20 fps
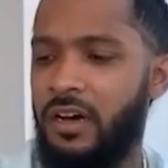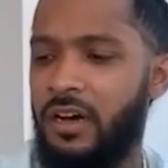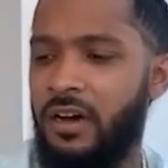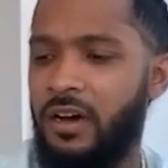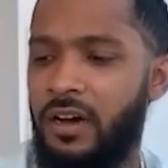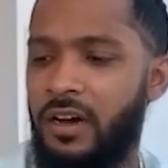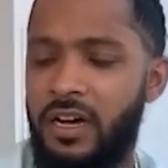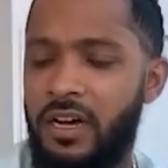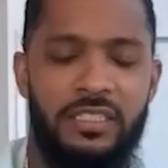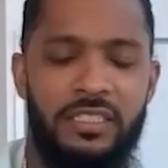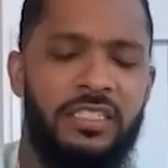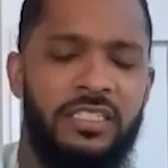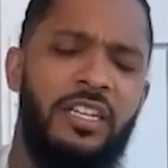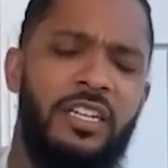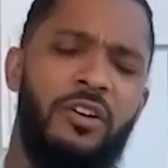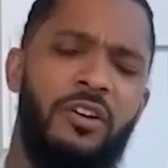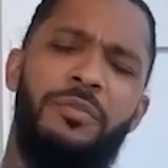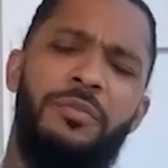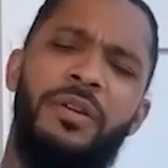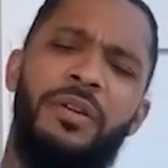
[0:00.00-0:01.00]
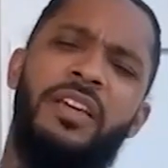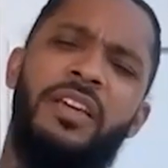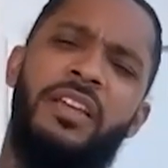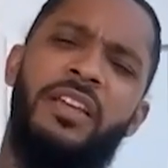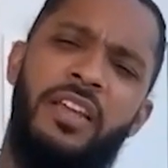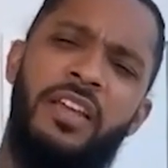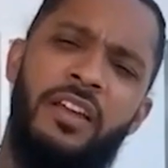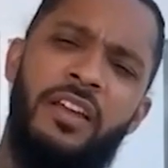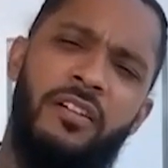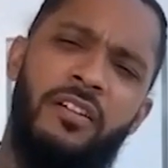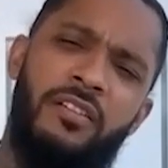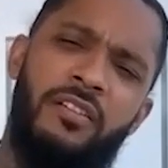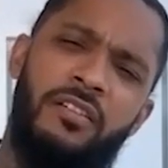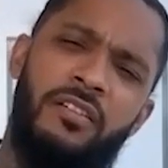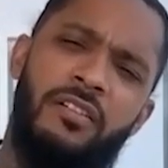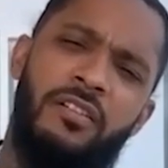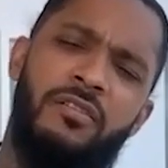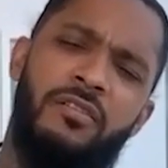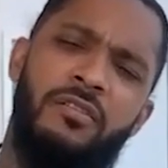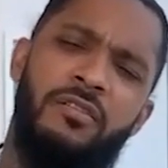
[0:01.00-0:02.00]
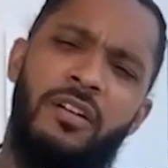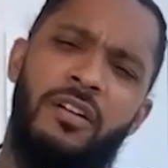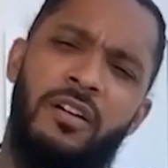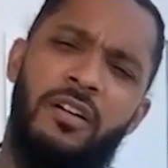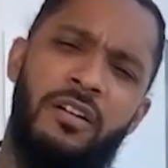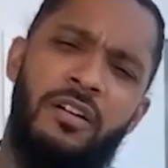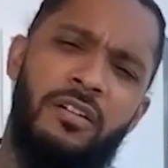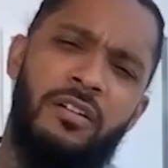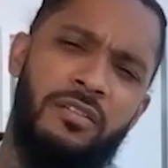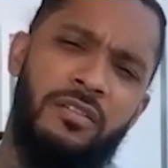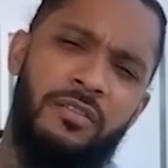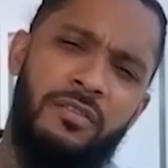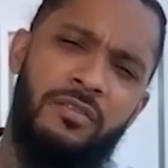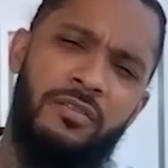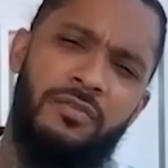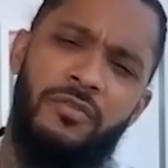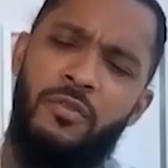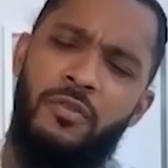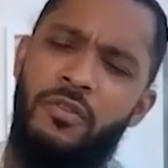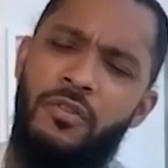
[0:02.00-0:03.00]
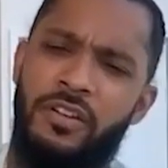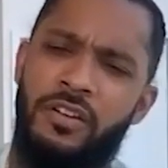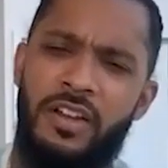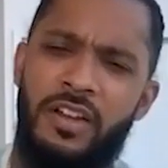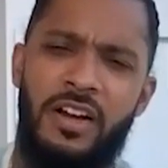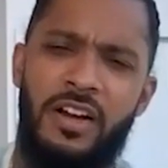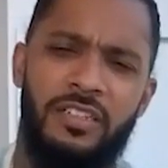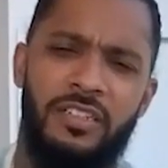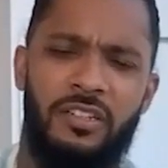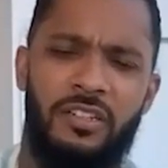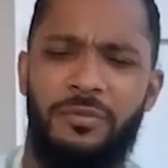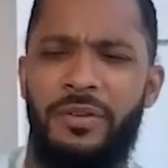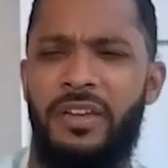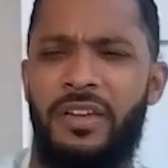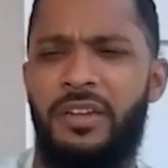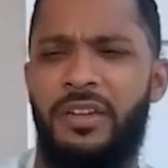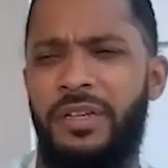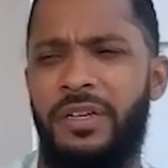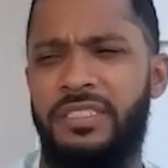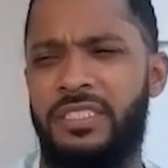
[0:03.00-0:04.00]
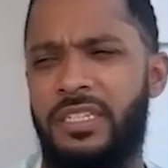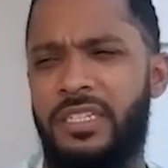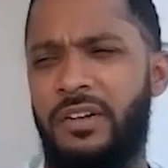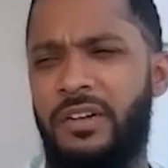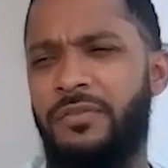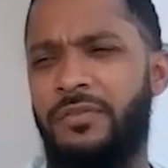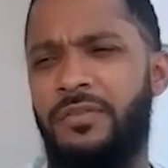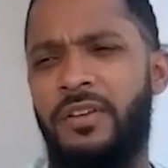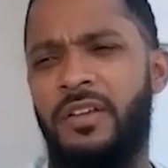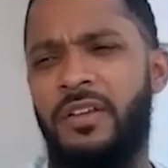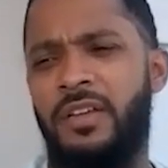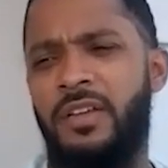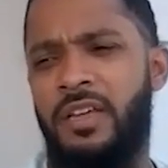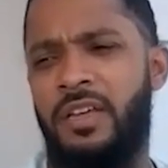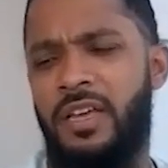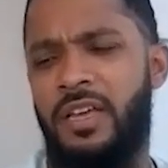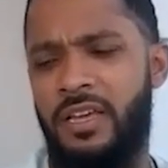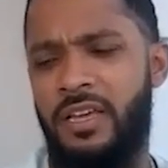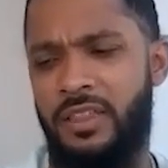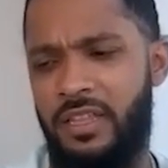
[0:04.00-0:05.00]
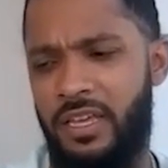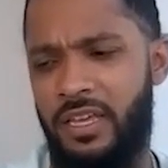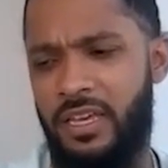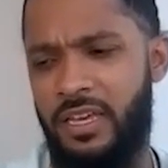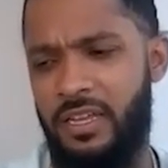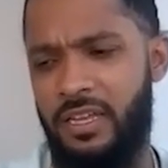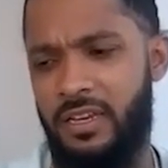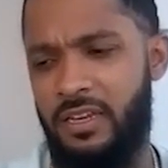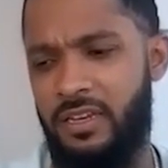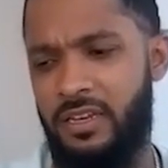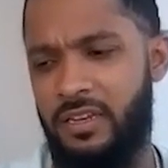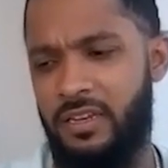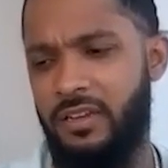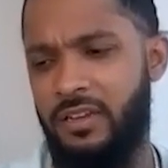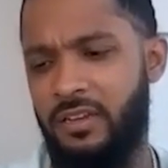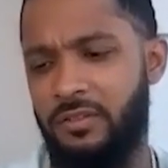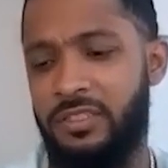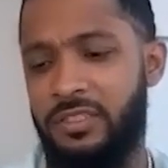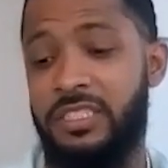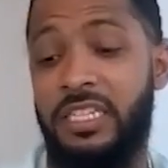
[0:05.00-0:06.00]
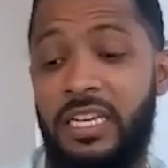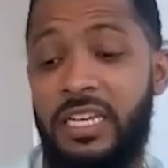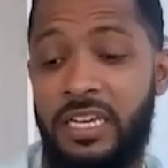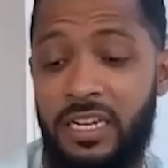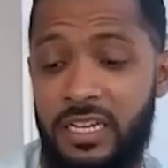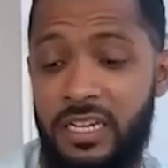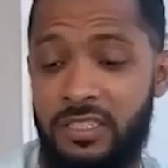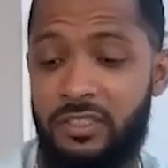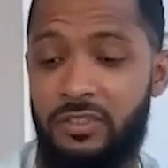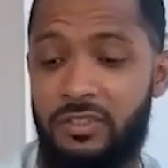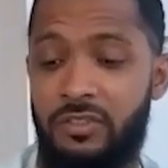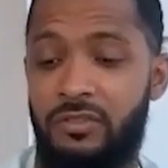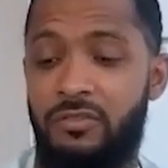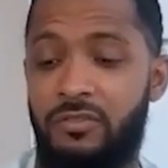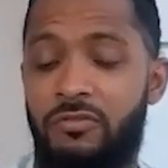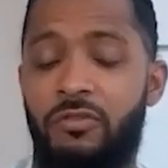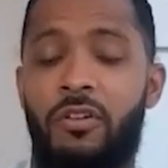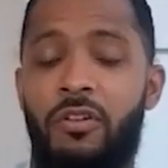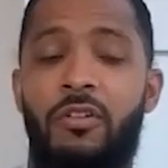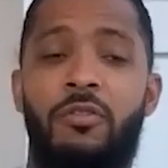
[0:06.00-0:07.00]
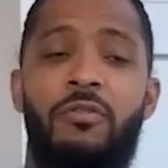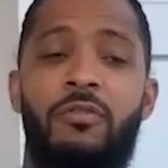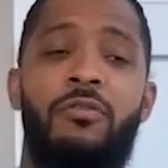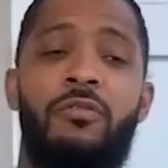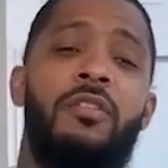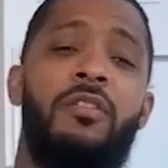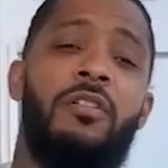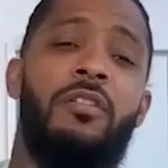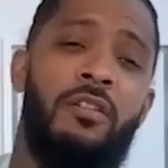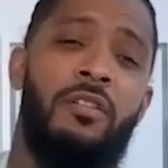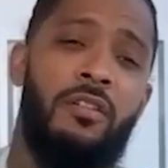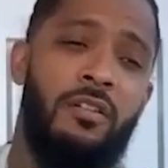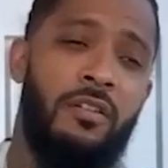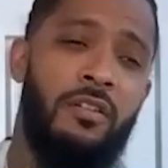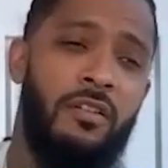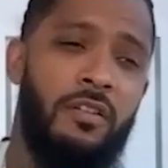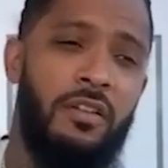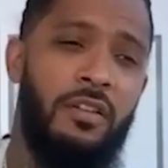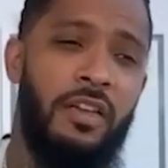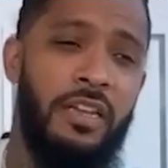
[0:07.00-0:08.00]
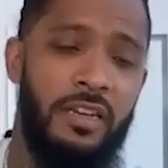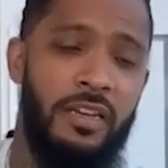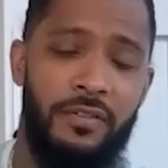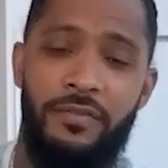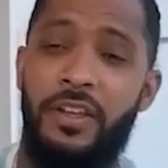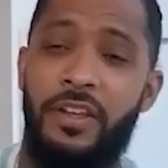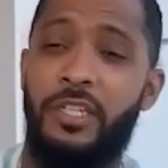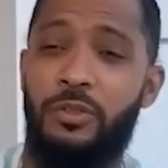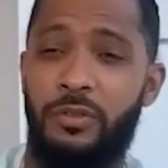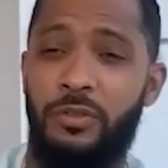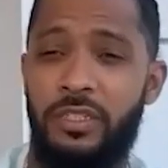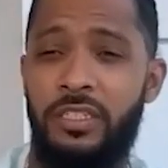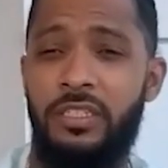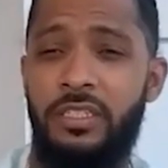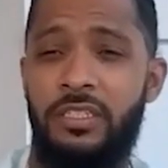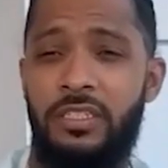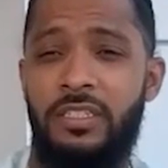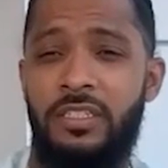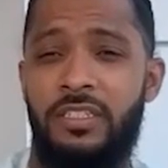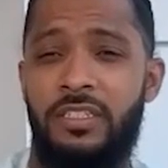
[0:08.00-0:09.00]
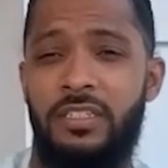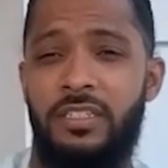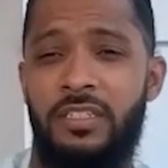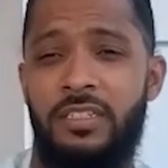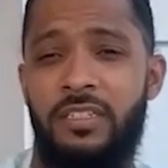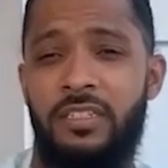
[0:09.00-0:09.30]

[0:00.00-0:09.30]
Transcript: uh, us still being here, you know, uh, Phor Don, Charmaine, and myself, and then you know seeing us grow individually,